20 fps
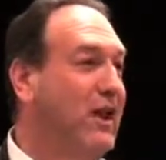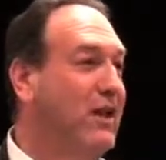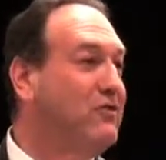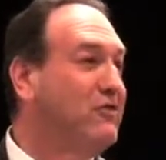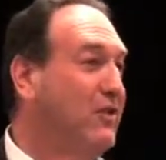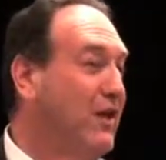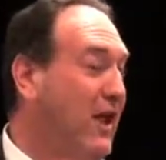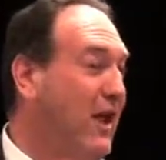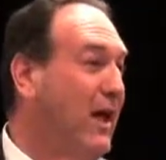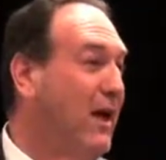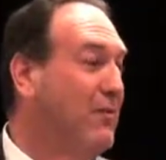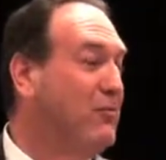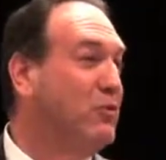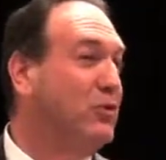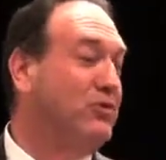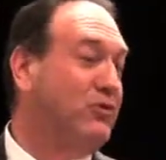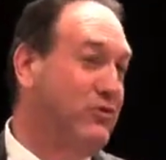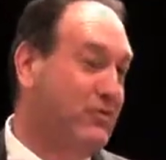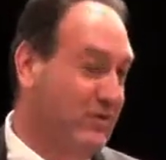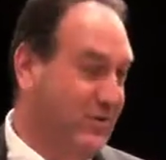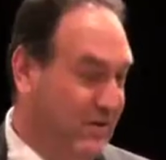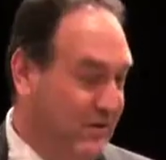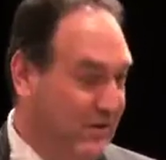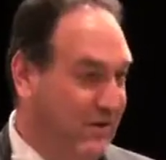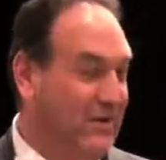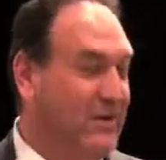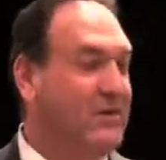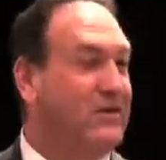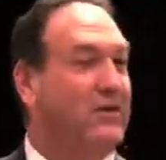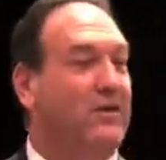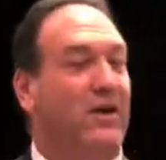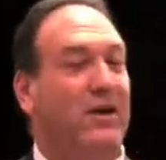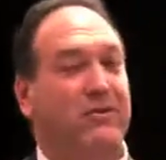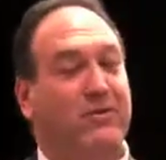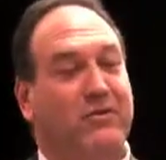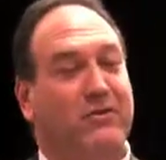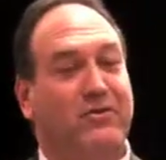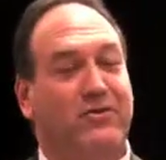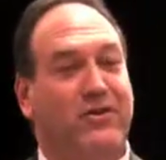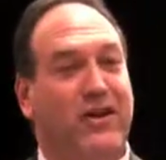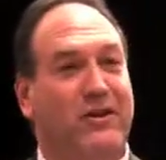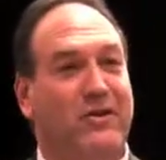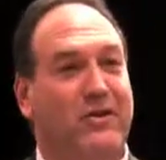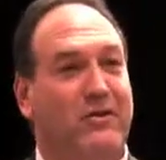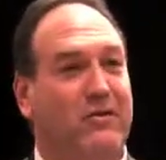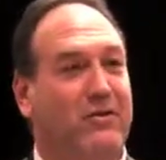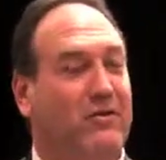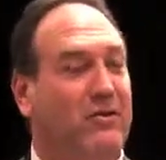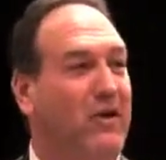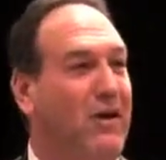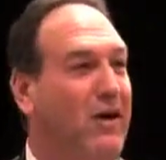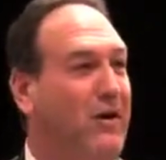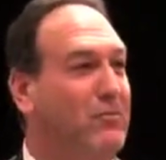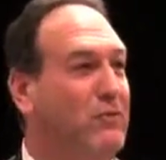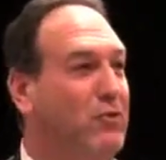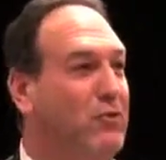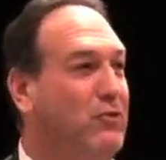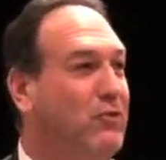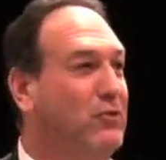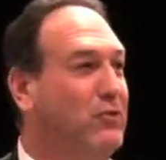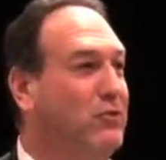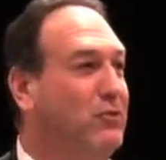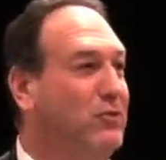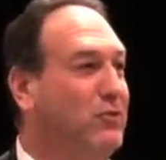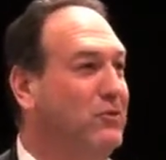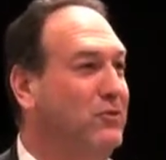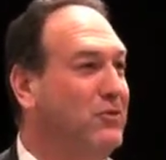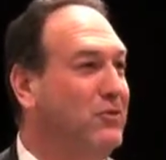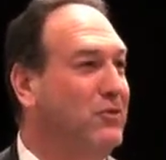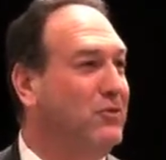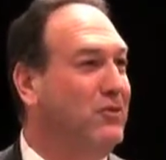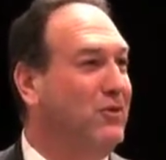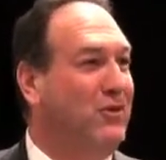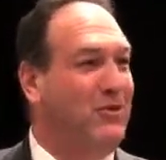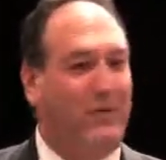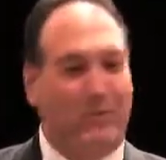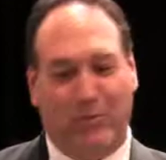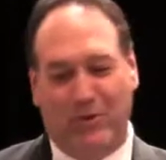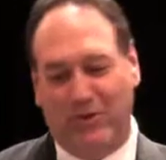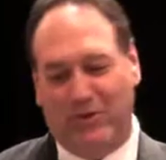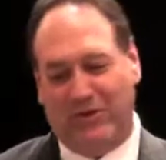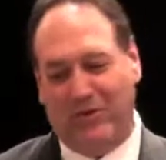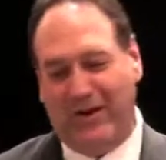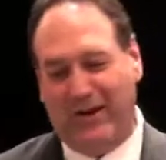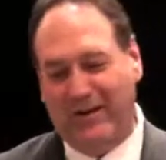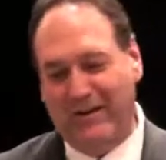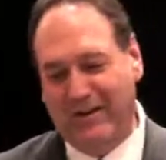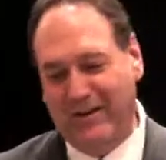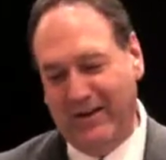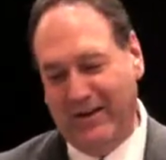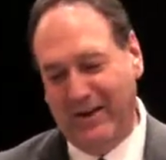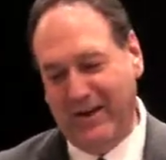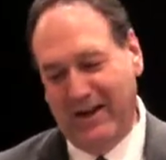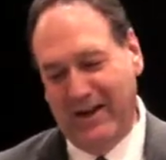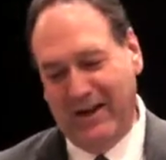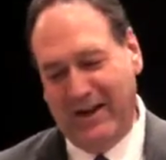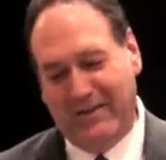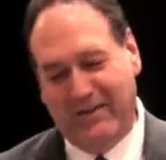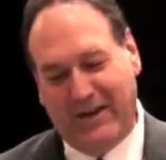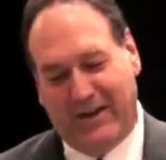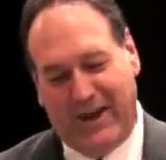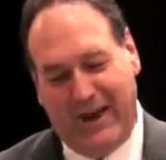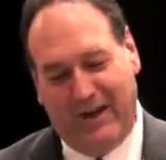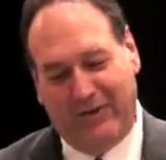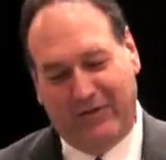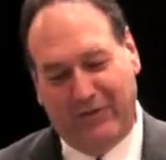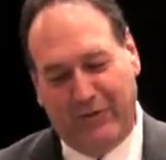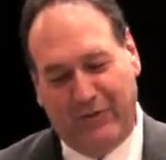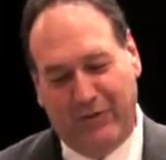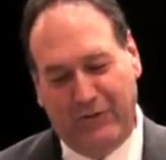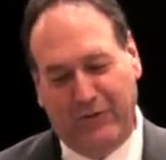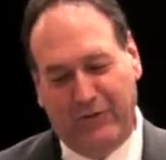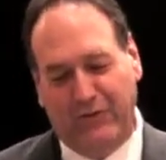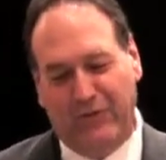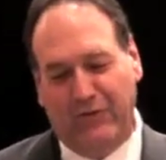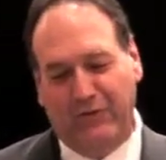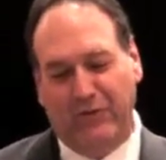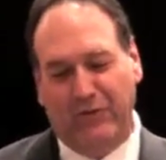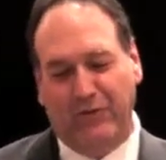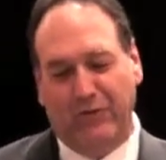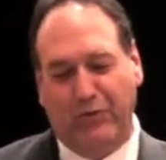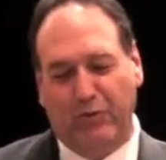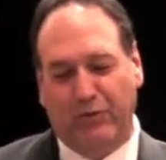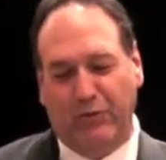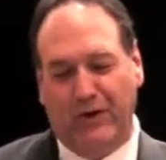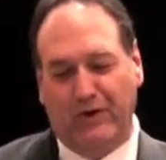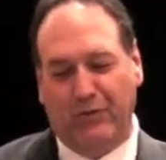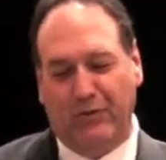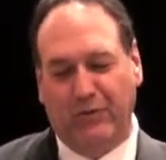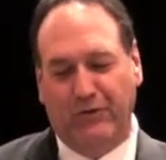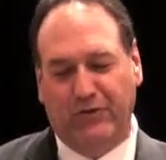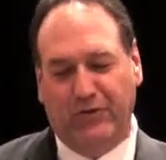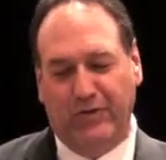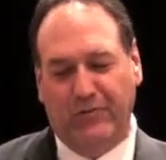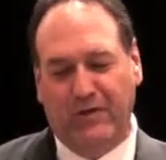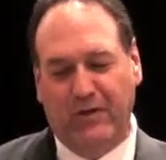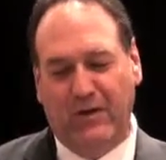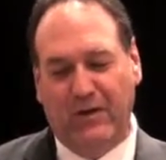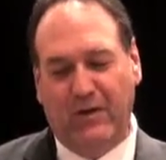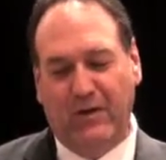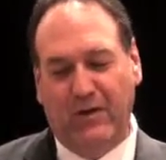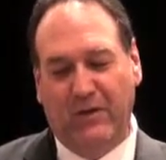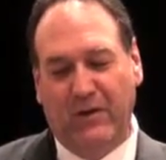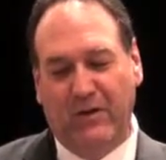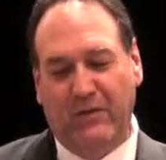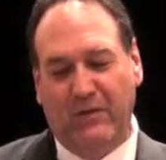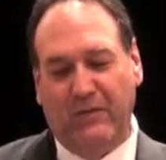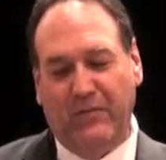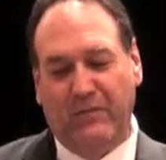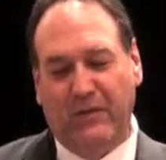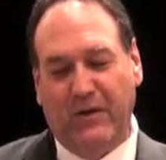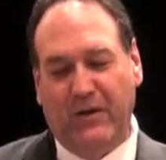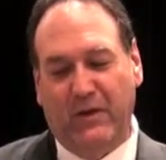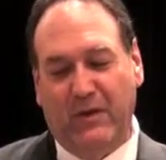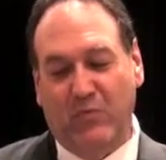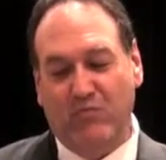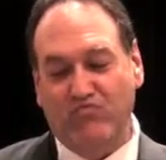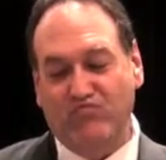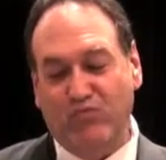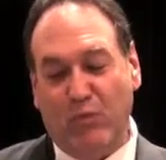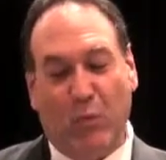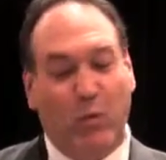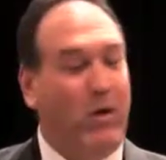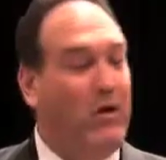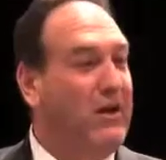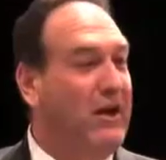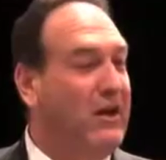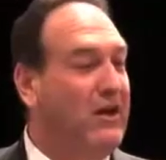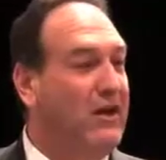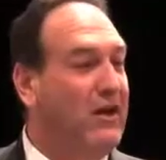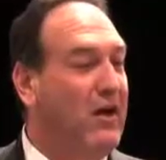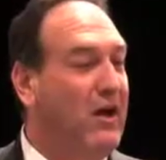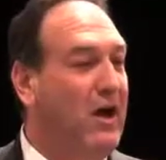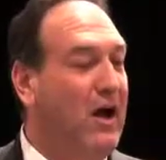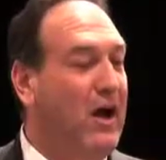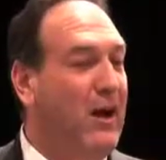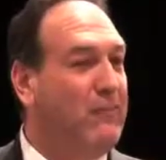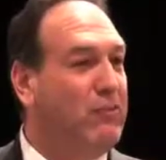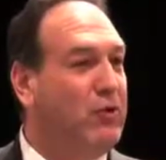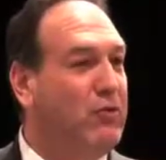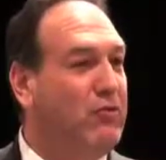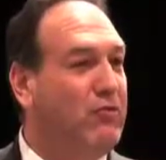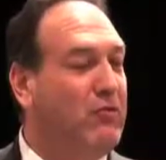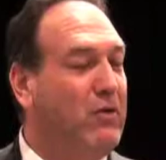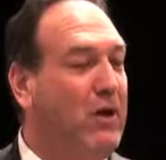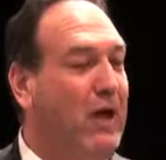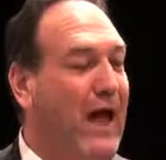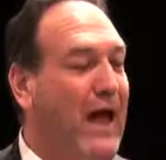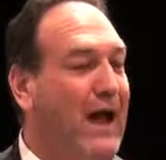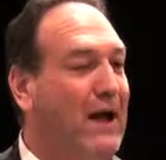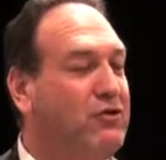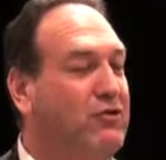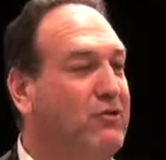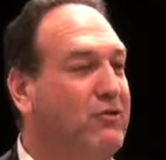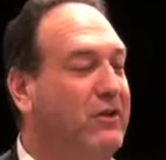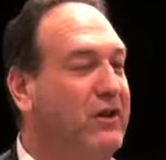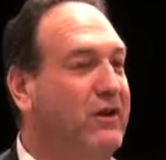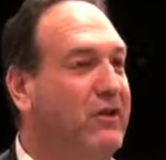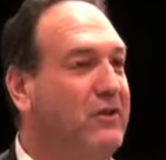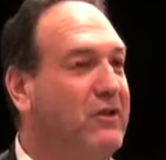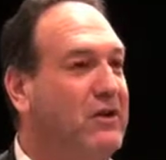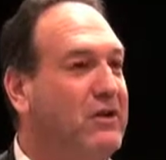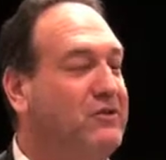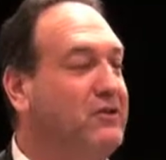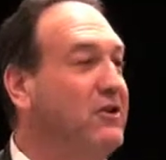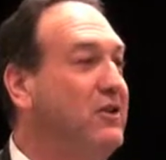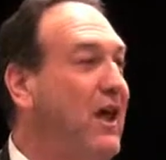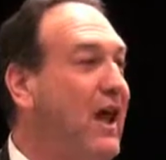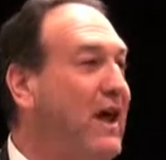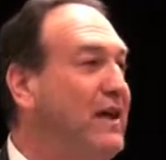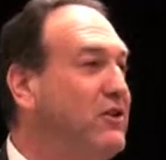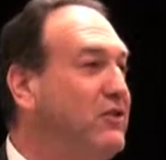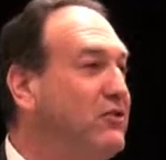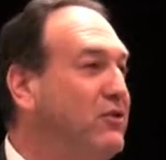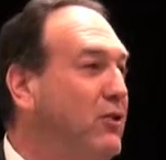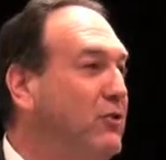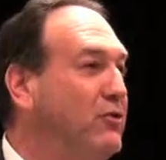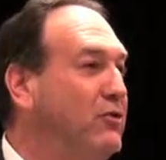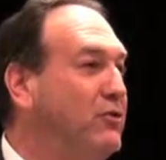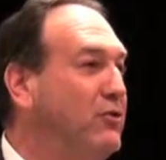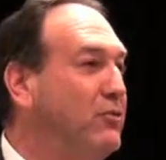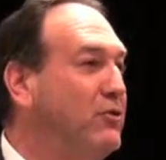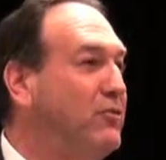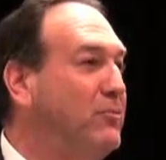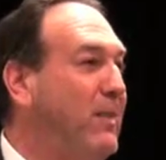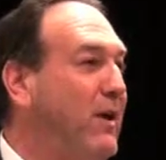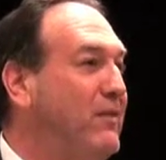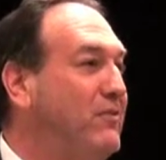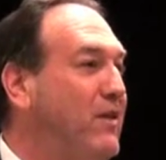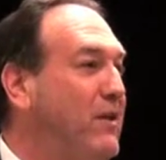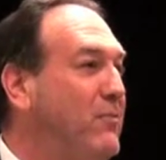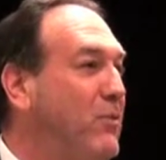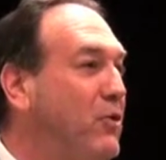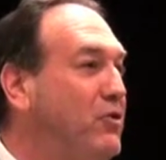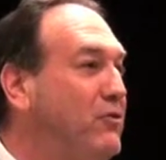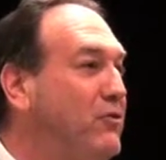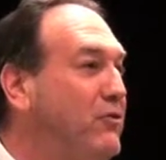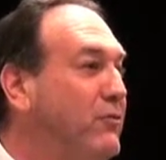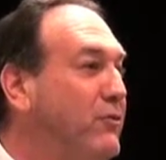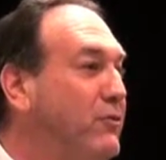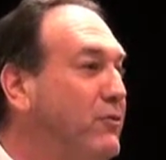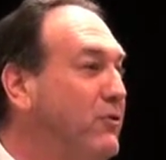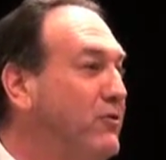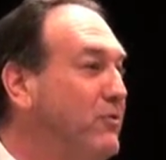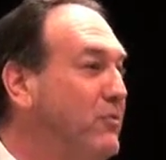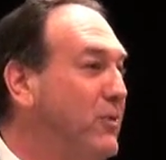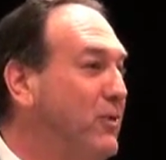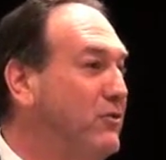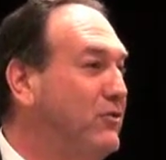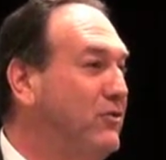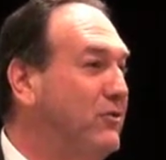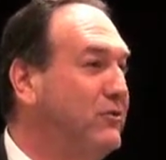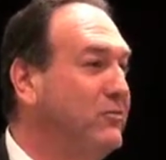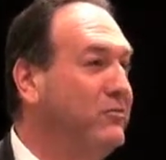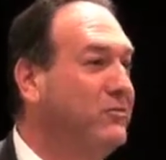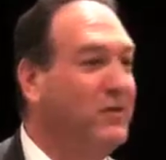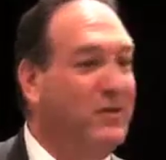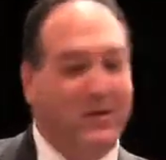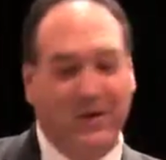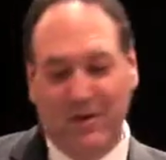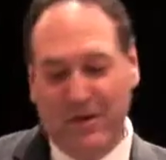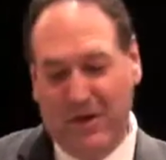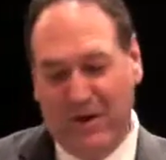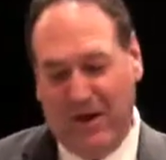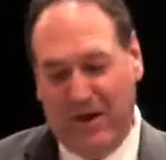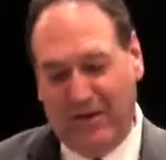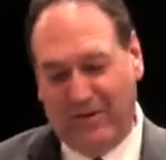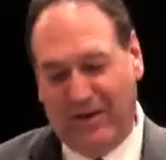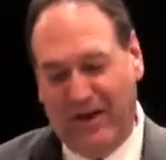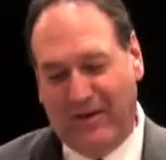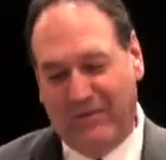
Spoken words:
Ham, which, you know, Senator Cruz can appreciate. In the case of the Riddles, where he actually denied his own sua sponte motion for dismissal. Okay?